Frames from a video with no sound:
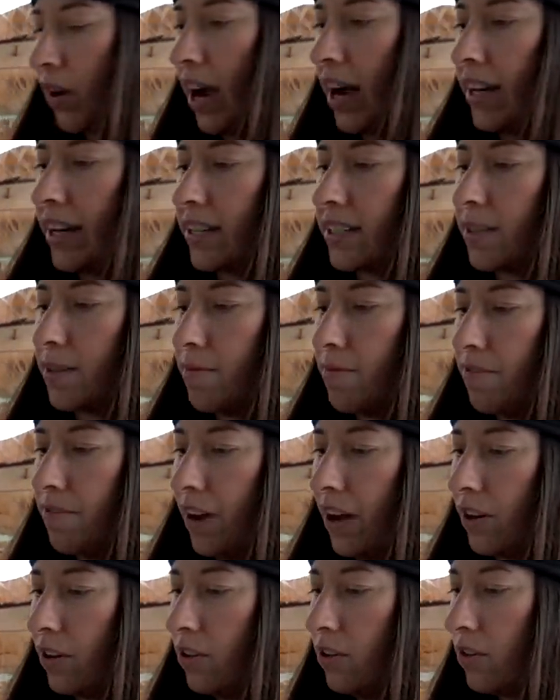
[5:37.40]
adding some
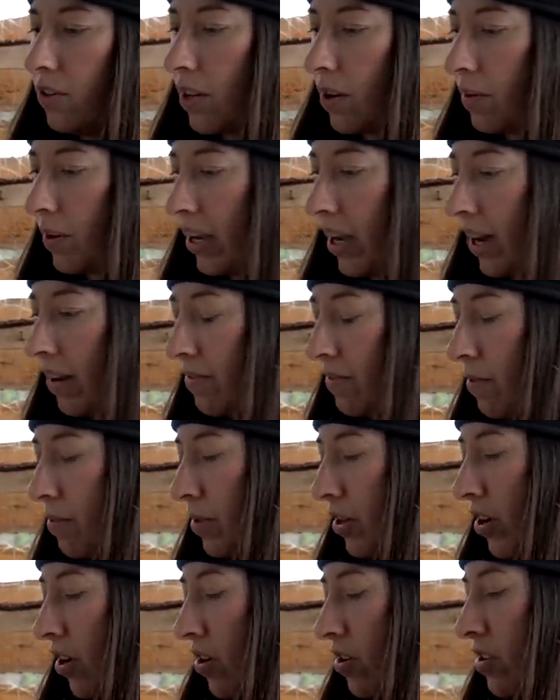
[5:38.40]
fennel that we have from
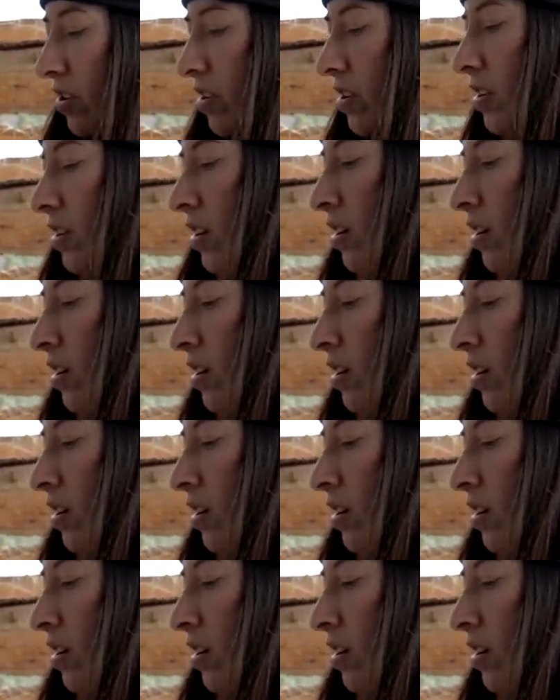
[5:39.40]
the garden.